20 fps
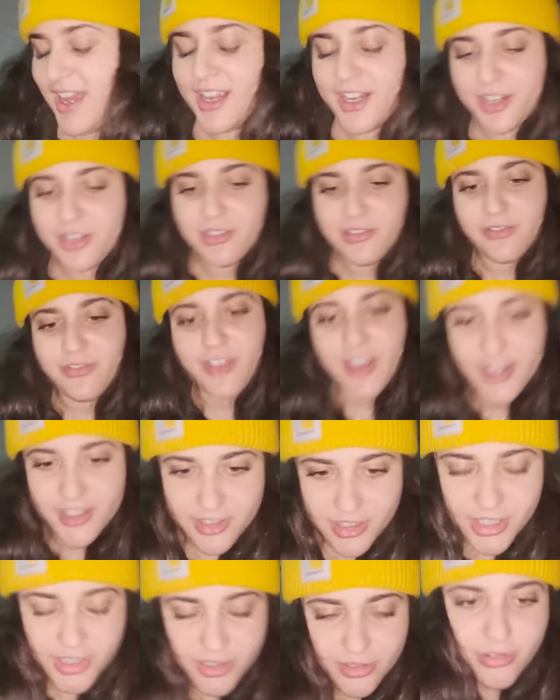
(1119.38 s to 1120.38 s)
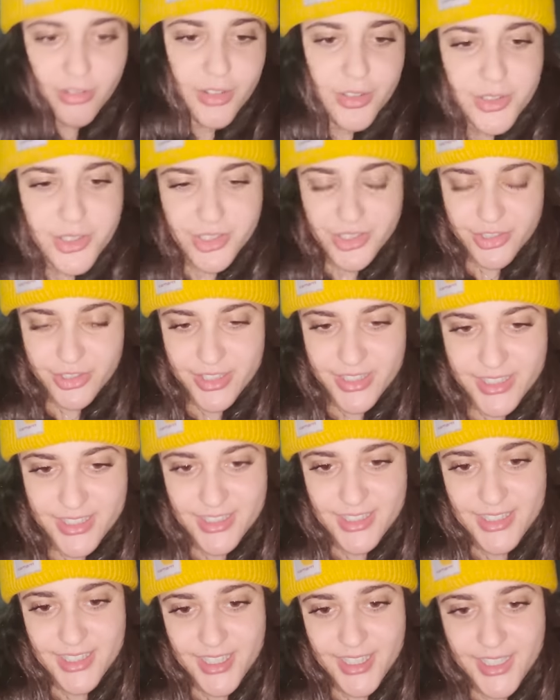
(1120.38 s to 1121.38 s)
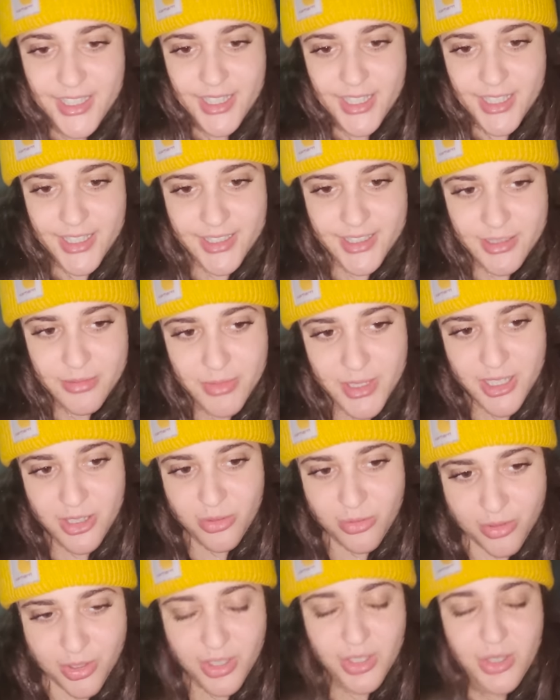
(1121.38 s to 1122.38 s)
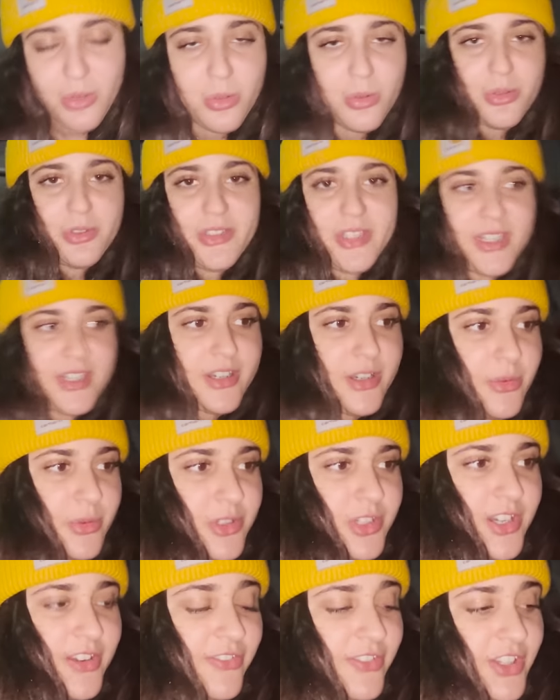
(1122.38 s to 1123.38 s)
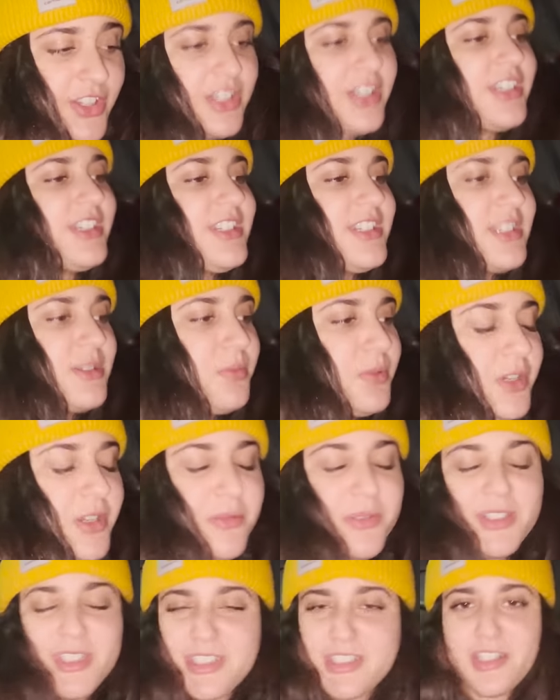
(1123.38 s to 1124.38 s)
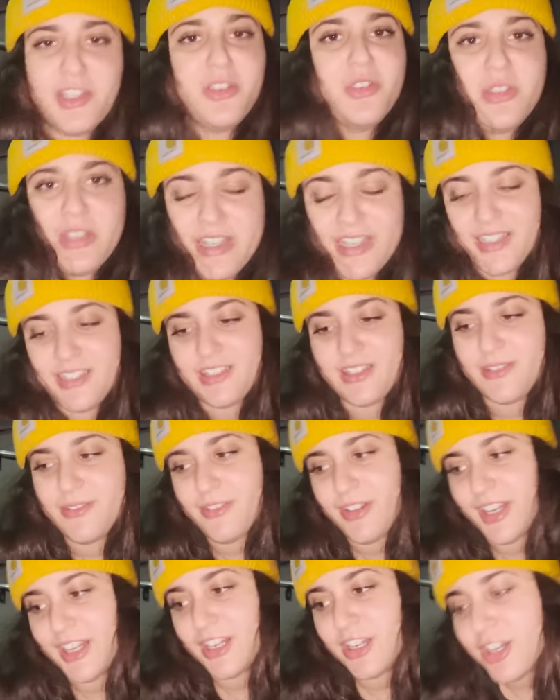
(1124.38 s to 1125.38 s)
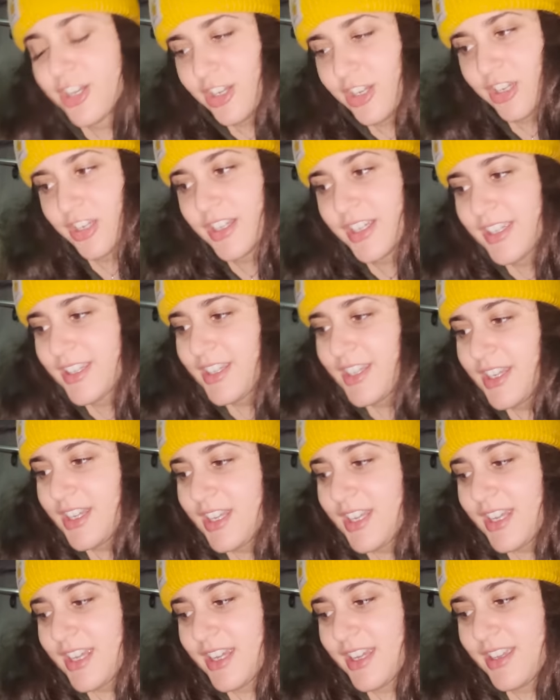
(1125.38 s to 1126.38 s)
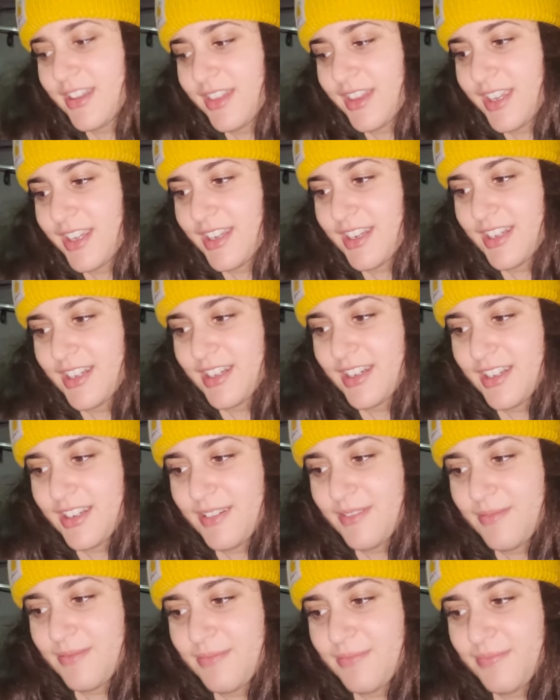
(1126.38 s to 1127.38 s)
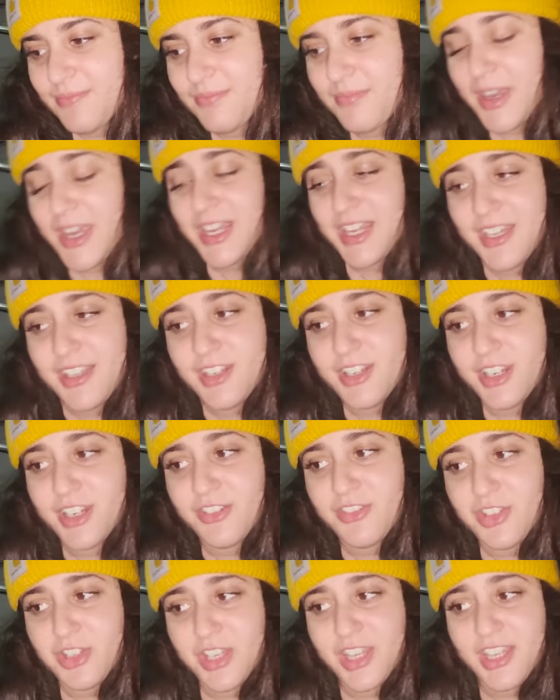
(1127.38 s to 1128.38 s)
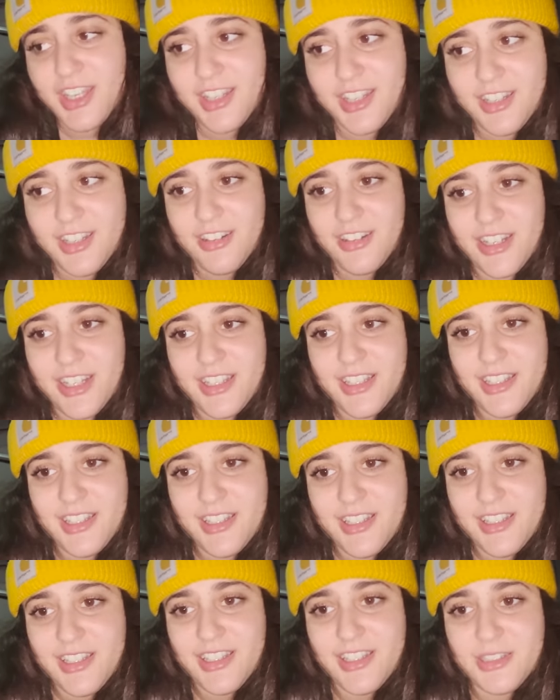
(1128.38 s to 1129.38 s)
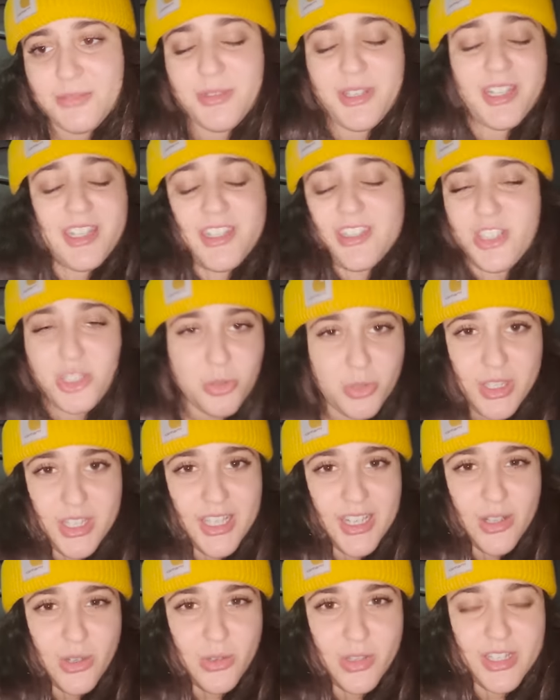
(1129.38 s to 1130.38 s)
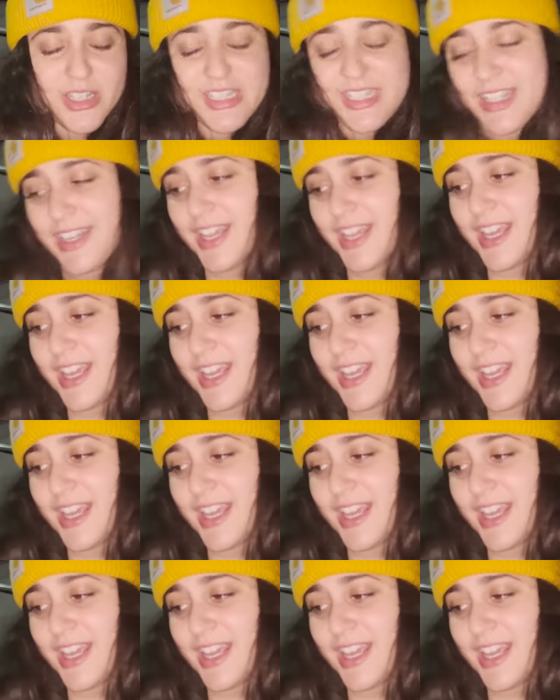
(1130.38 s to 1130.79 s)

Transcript: couldn't find good groceries to make a really cool dinner, which I feel like a disappointment because I know you guys love when I cook. And then my heater, if you can't hear it, is making a squeaking noise.